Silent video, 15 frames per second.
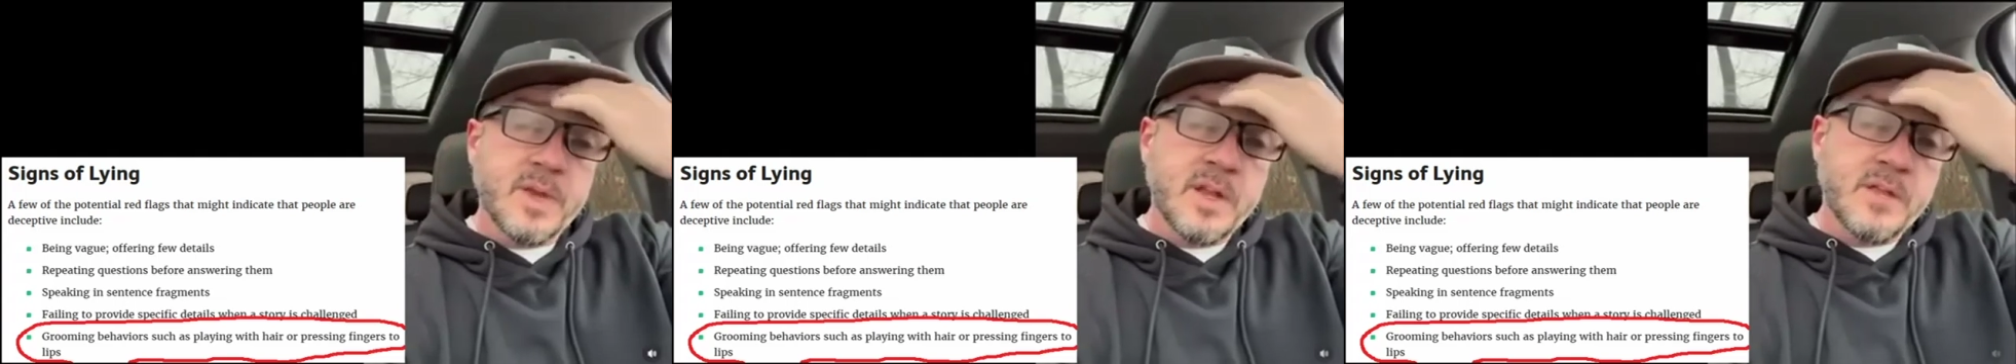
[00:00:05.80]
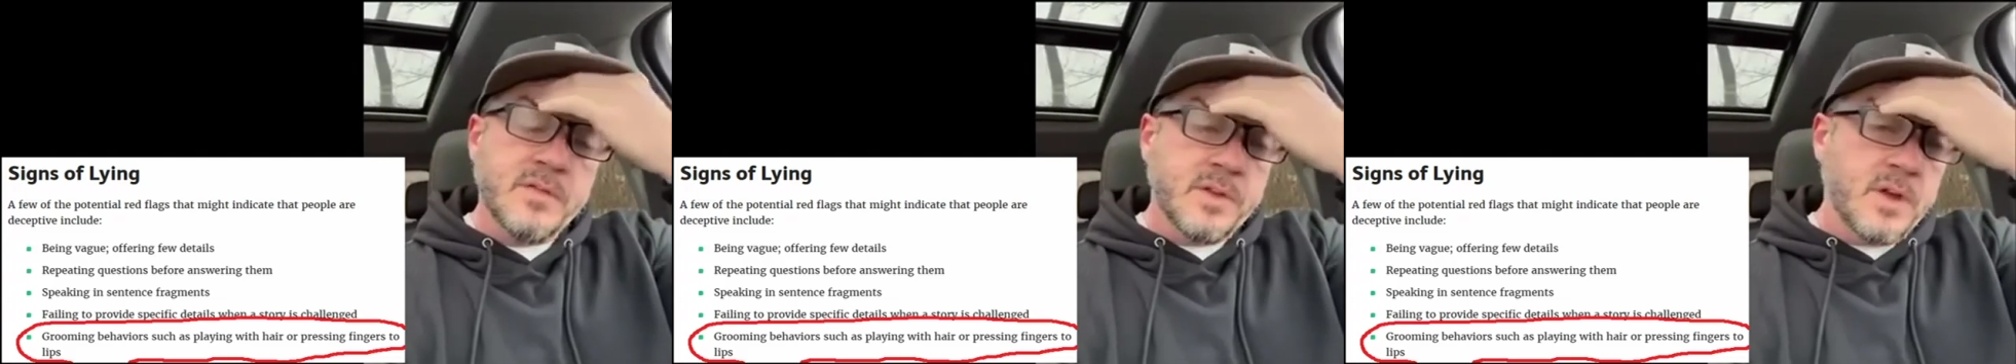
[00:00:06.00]

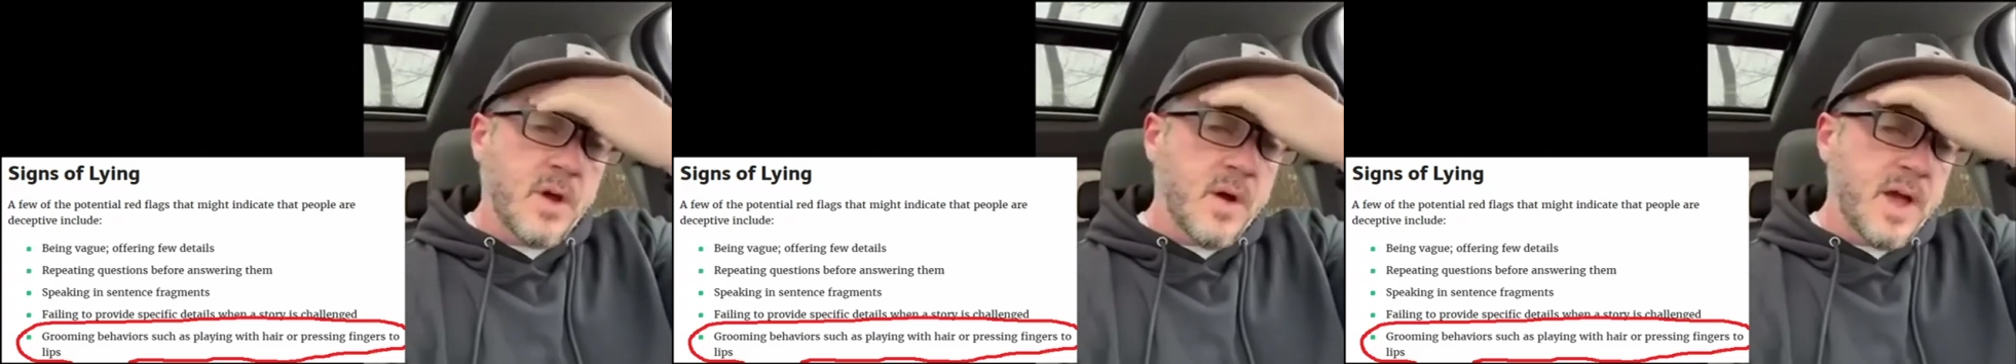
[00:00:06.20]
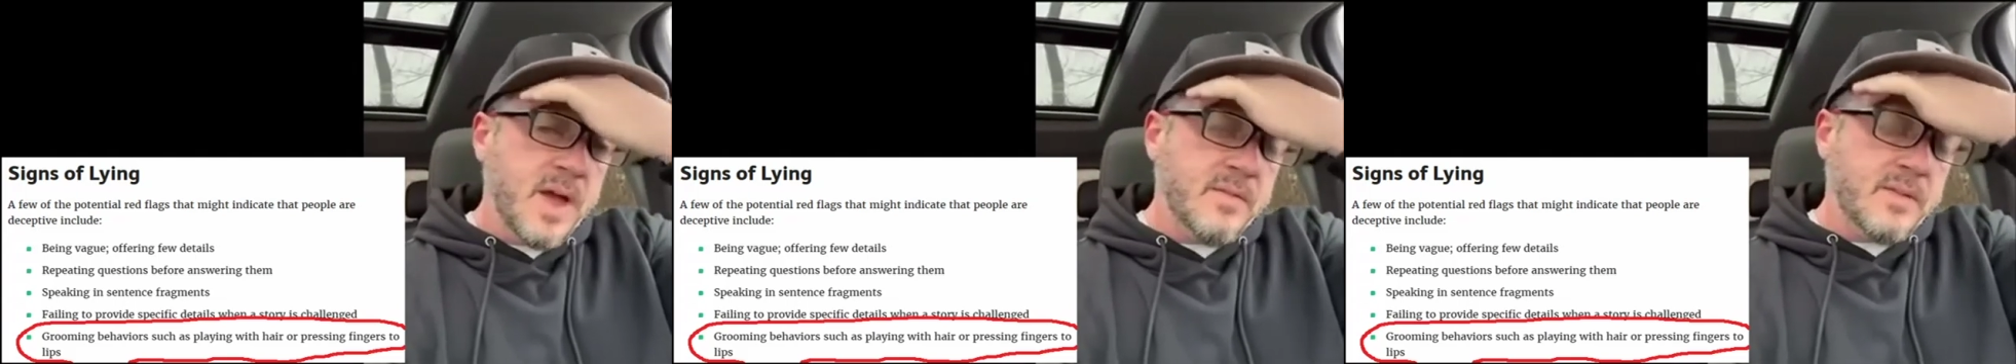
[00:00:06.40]
of you know
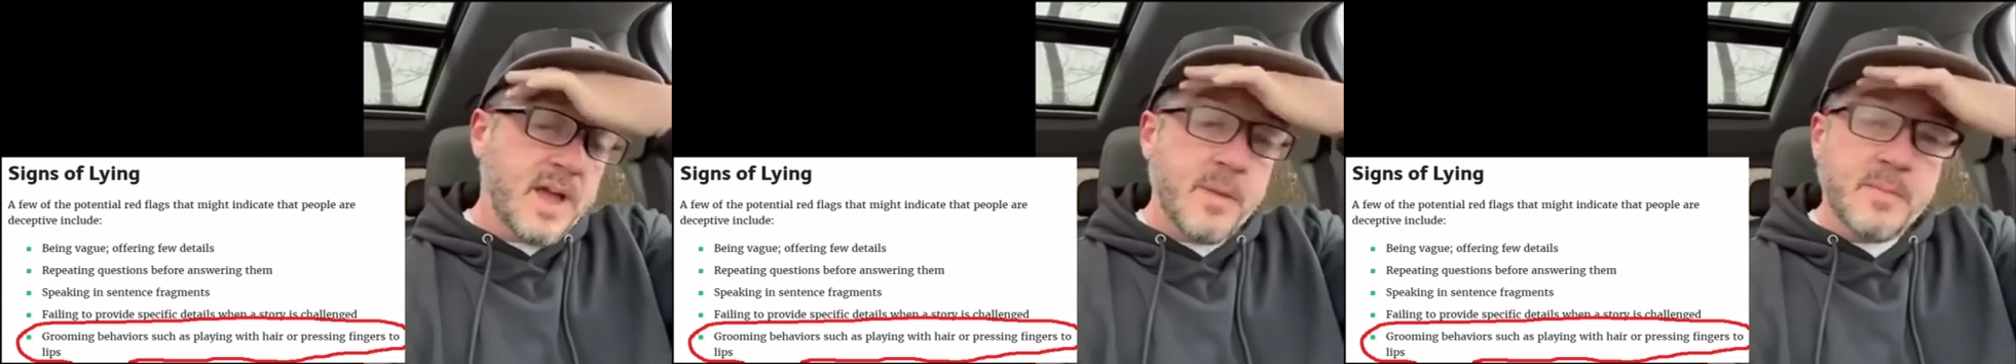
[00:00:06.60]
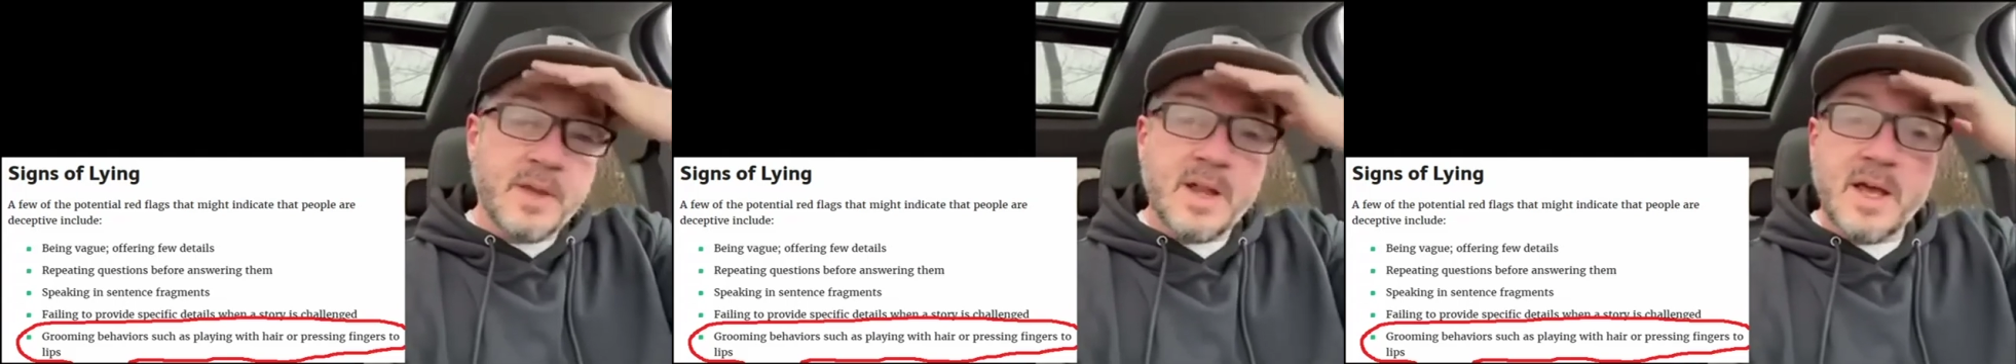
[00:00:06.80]
I have
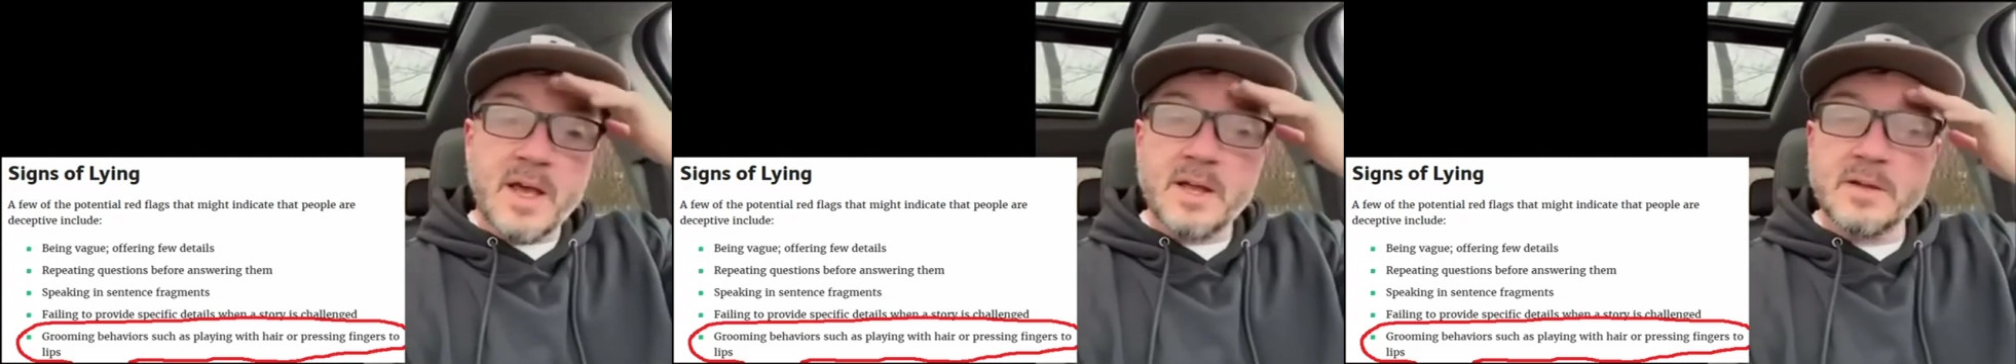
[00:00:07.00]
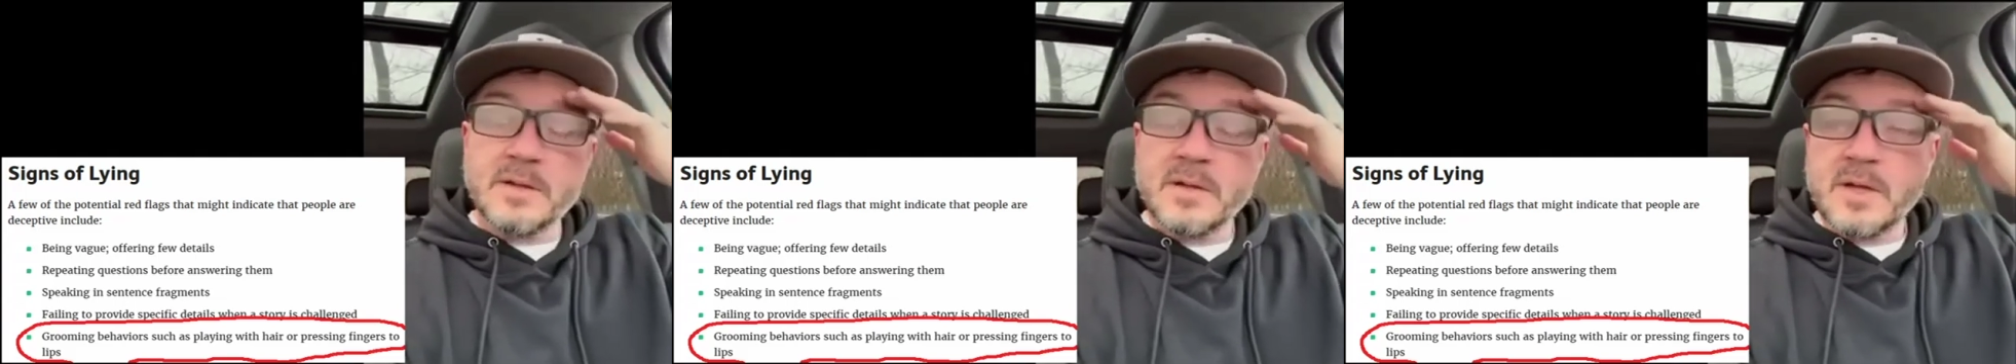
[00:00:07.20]
not been
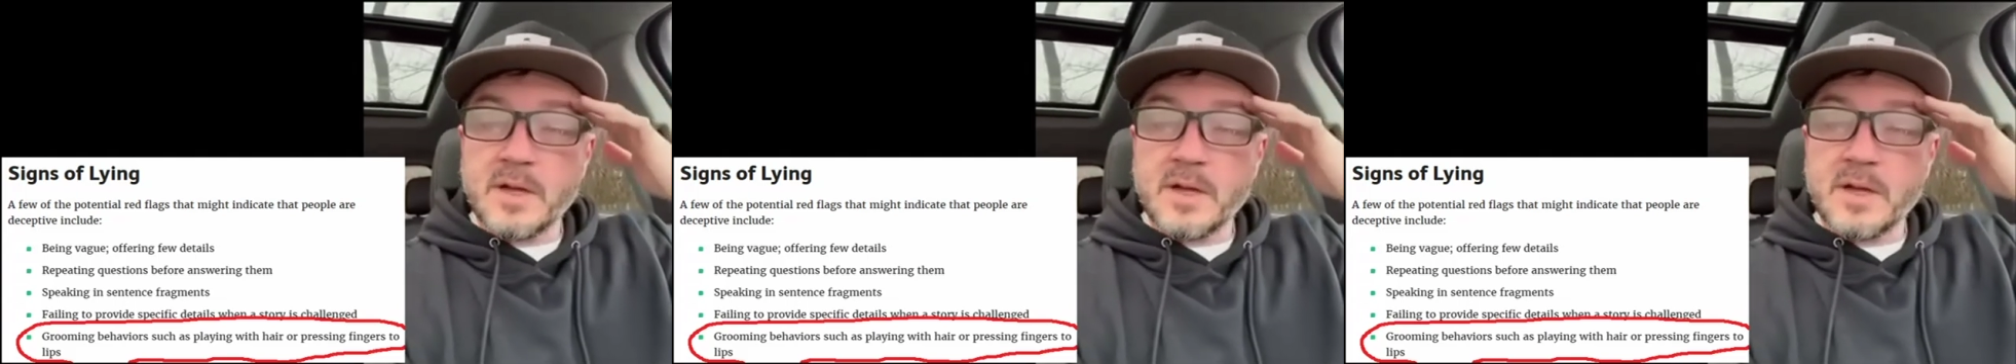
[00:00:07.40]
on